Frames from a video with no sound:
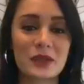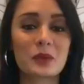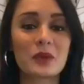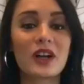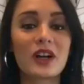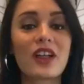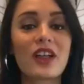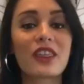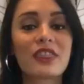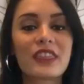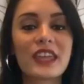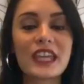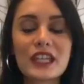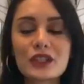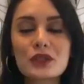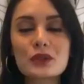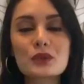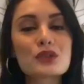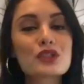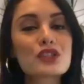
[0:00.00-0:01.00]
Well, thank
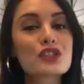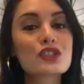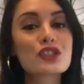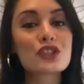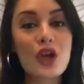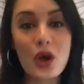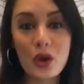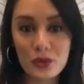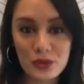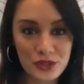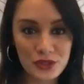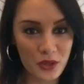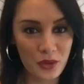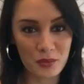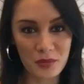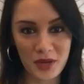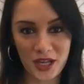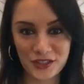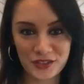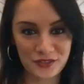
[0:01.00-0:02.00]
you so, so
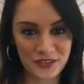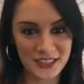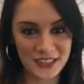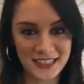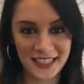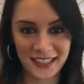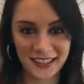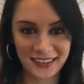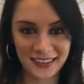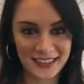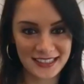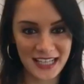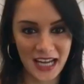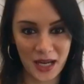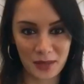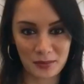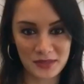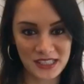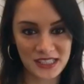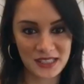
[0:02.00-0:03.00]
much for taking the time
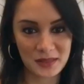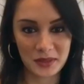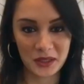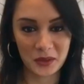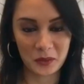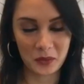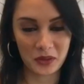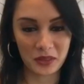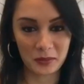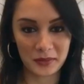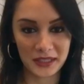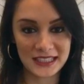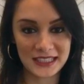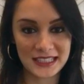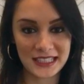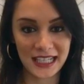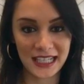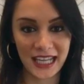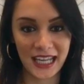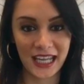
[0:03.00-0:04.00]
to speak with me
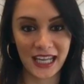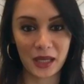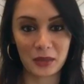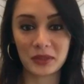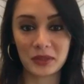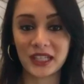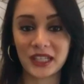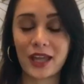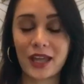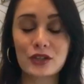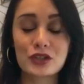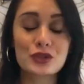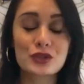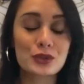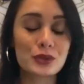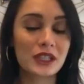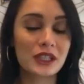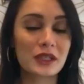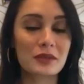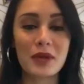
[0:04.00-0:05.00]
today. I mean, I
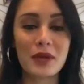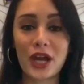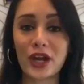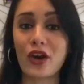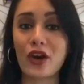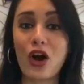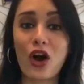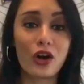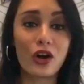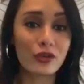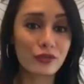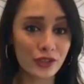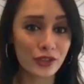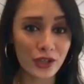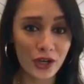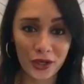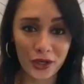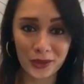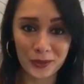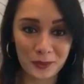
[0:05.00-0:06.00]
truly admire all of your
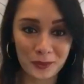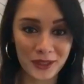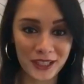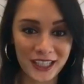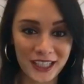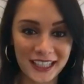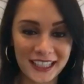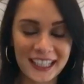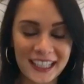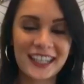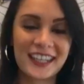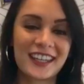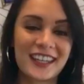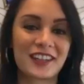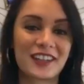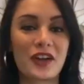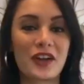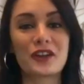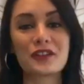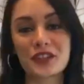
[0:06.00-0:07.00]
hard work, and
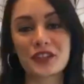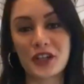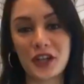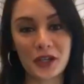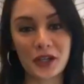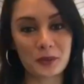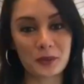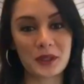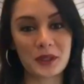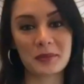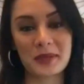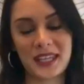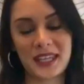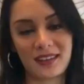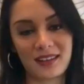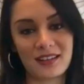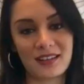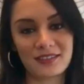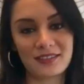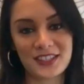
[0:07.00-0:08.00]
all of your hard work paying
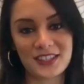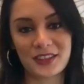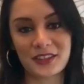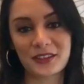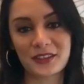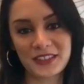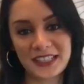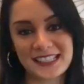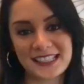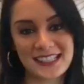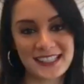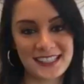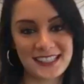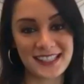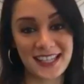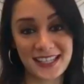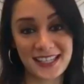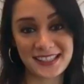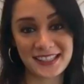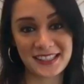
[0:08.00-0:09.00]
off to the great
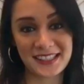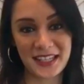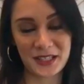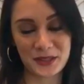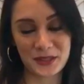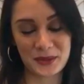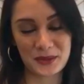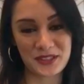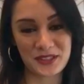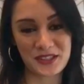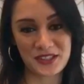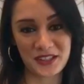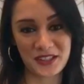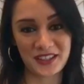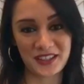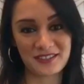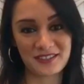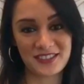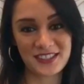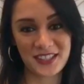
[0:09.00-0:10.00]
successes that you
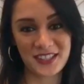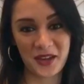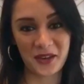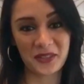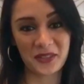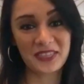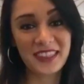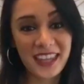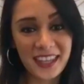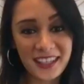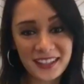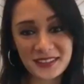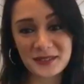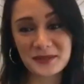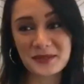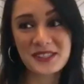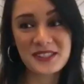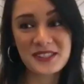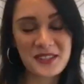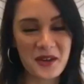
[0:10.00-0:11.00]
deserve. So thank you
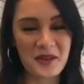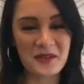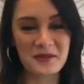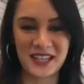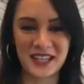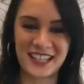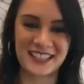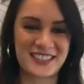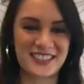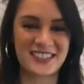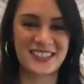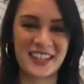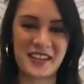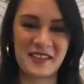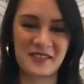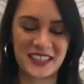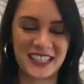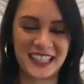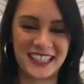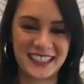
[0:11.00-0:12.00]
so much,
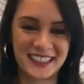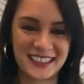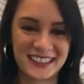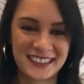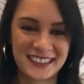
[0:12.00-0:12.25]
Sammy.